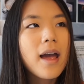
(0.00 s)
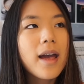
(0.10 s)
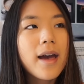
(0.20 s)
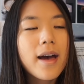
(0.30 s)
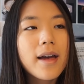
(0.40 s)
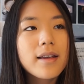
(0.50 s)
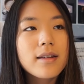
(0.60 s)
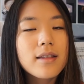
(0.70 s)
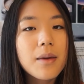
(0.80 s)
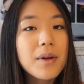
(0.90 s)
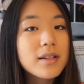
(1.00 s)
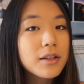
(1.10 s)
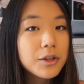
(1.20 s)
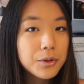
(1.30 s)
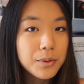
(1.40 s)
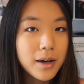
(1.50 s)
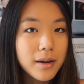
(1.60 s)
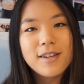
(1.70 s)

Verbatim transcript: and they went to Laguna,